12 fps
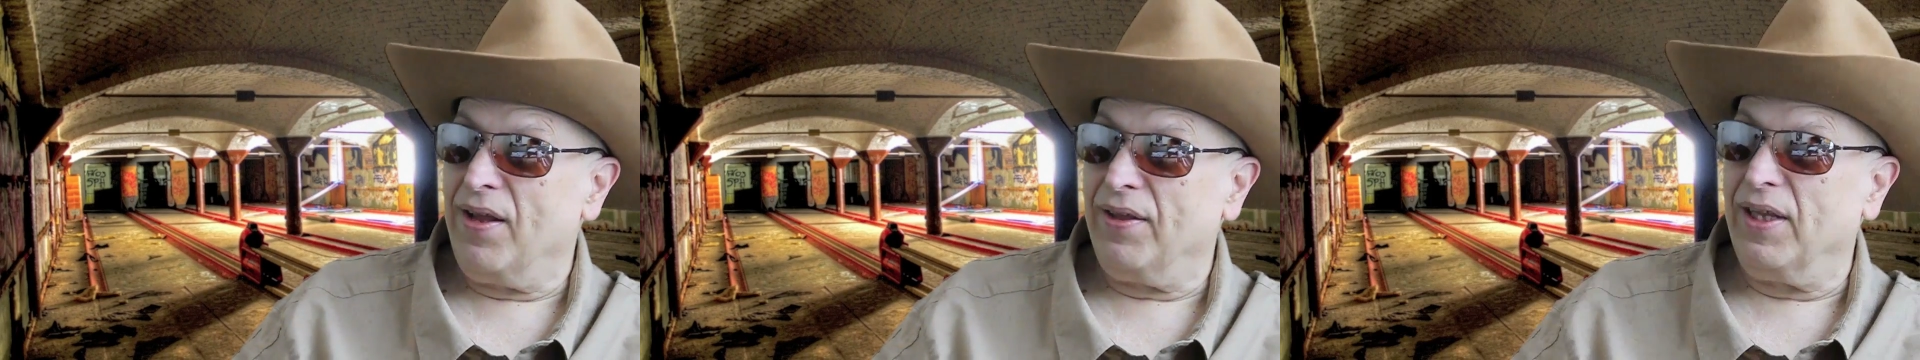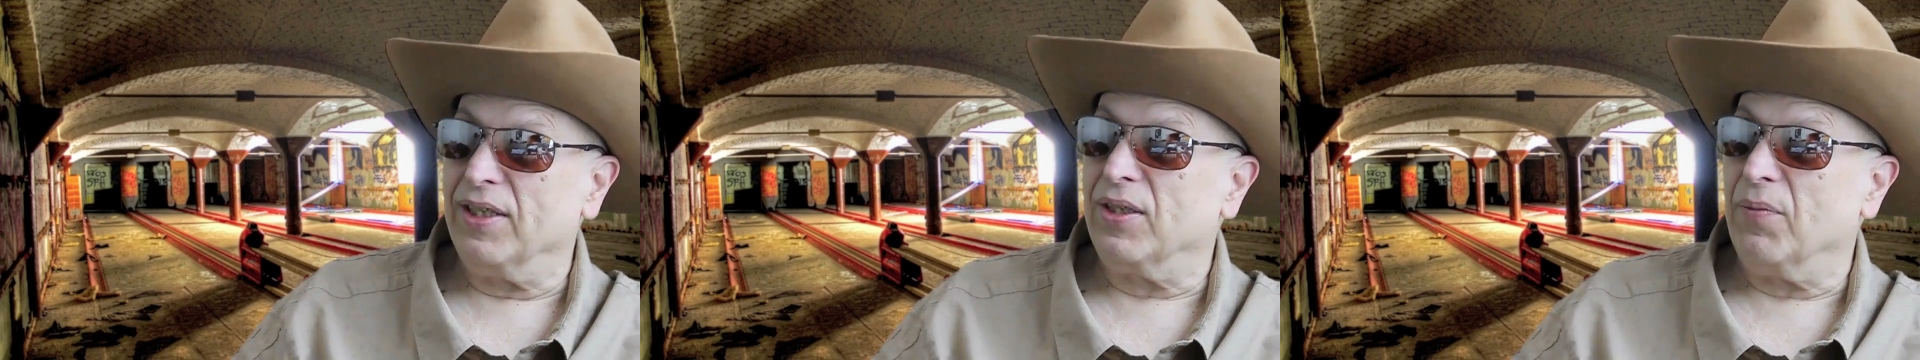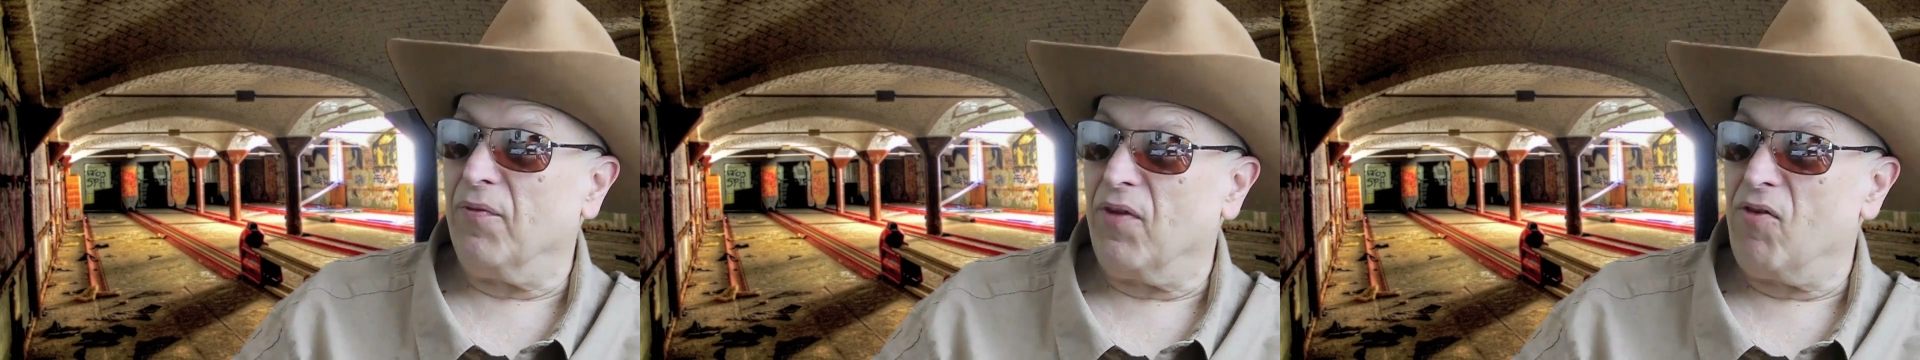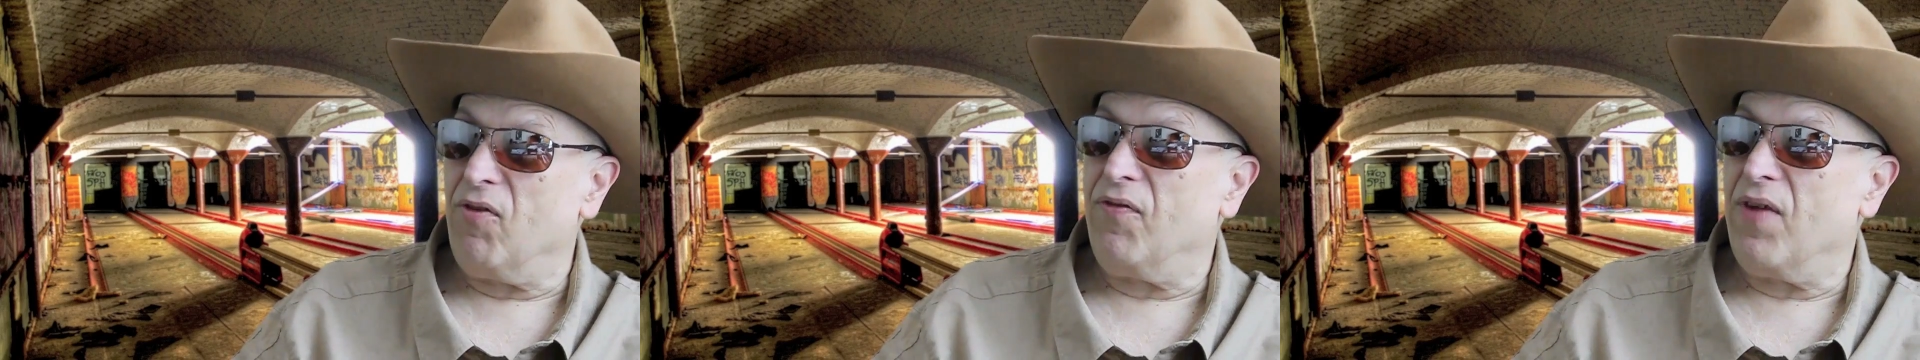there's some
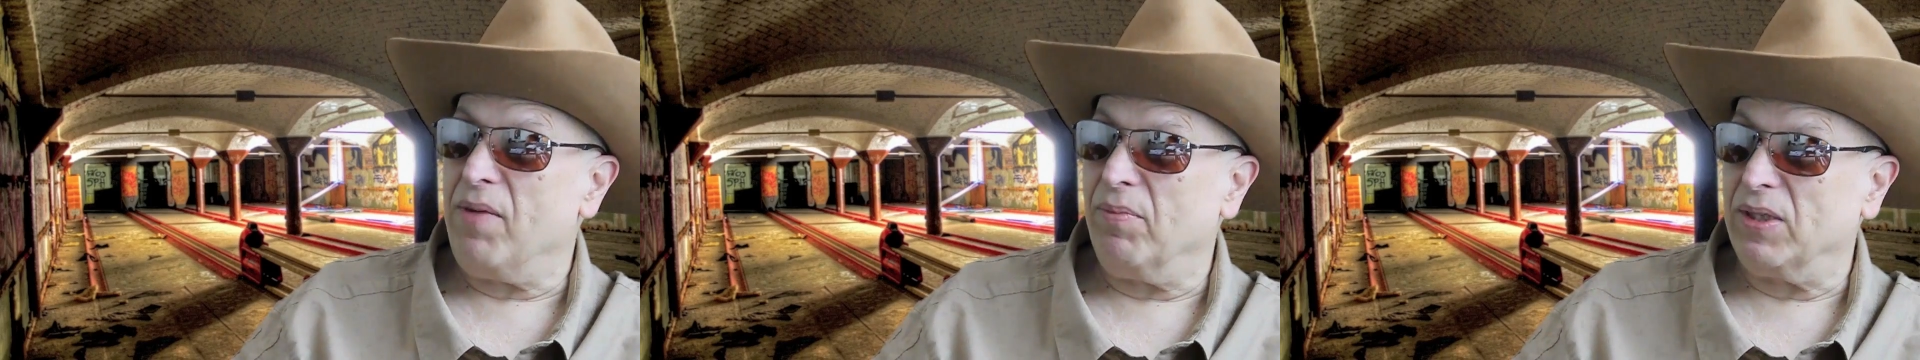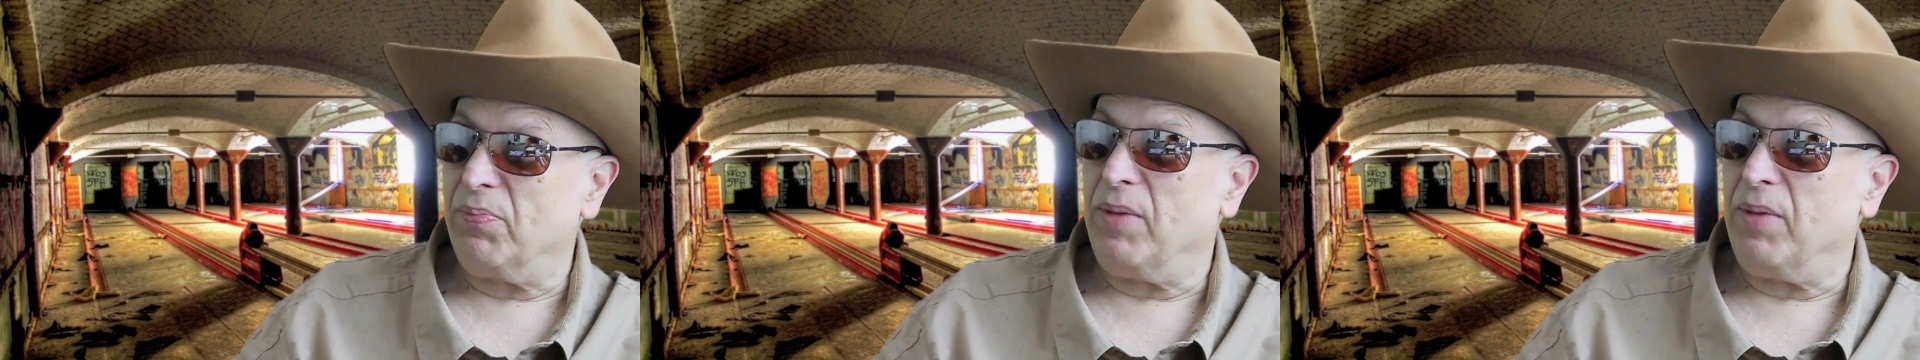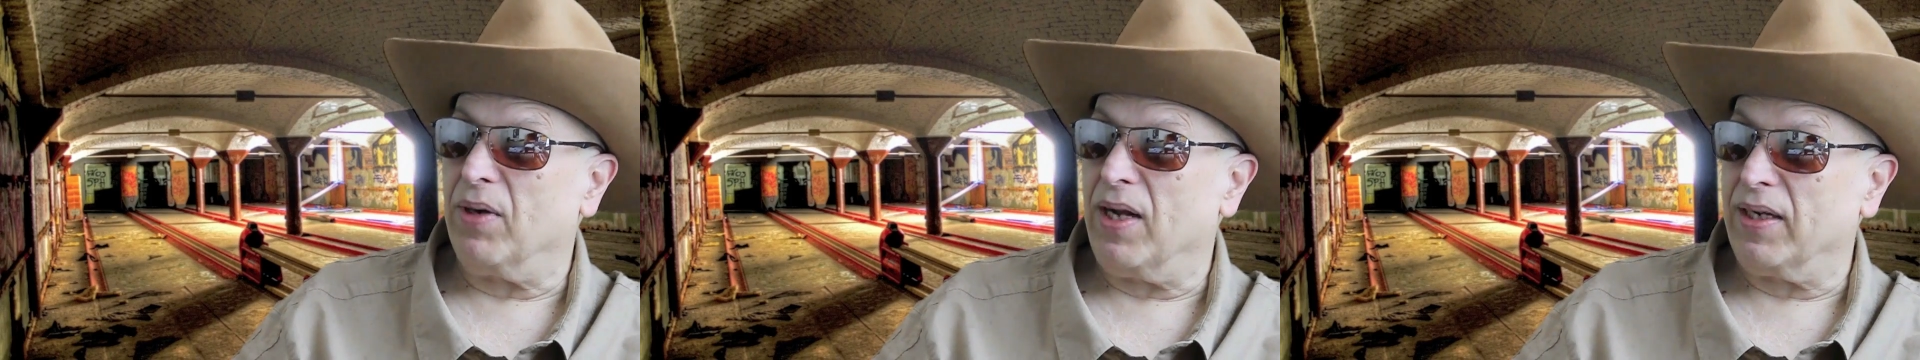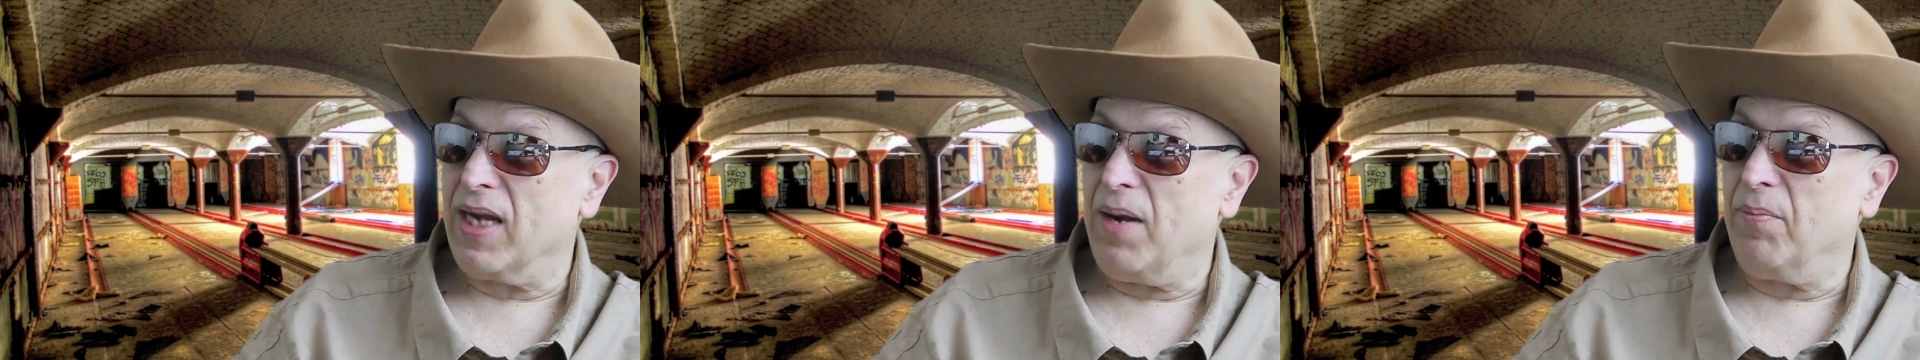very famous people
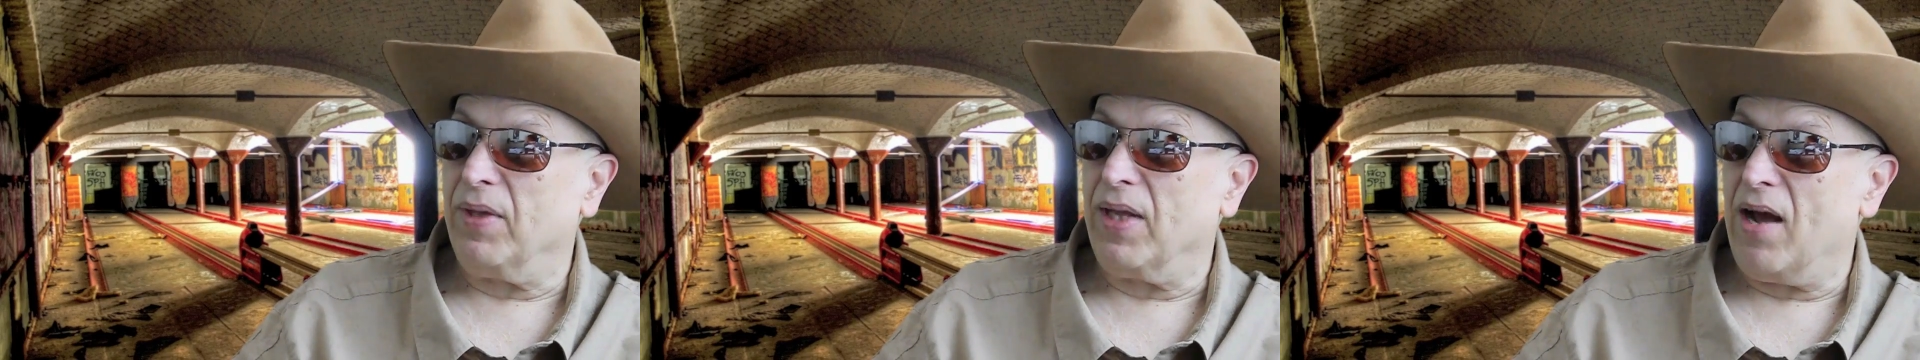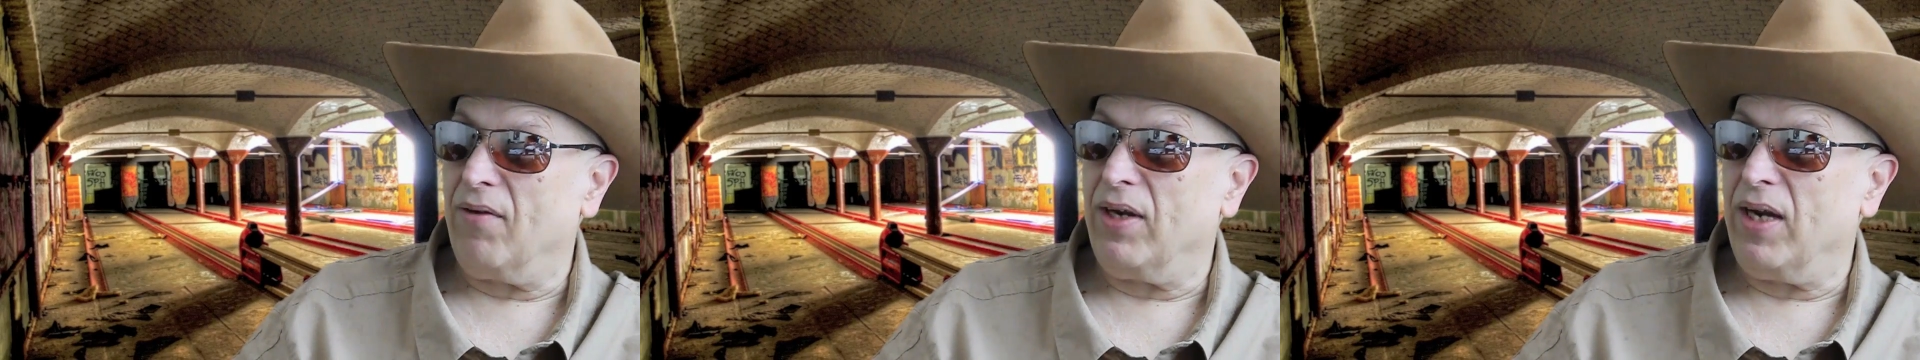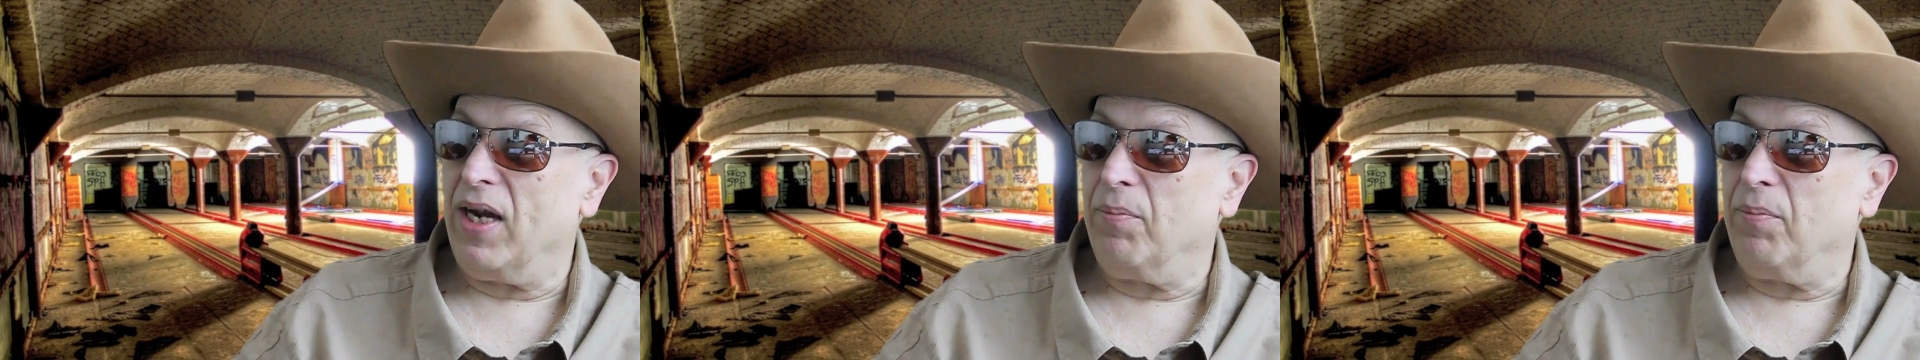that came down there,